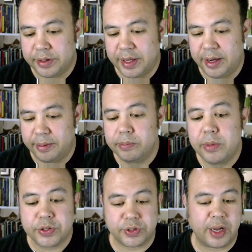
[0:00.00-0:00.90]
then
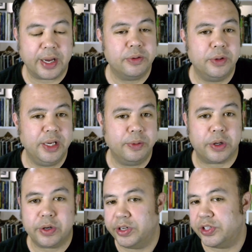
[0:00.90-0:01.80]
most likely
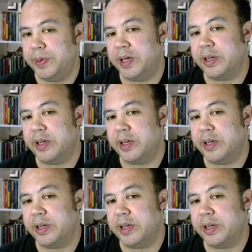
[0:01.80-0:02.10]
we're going to speak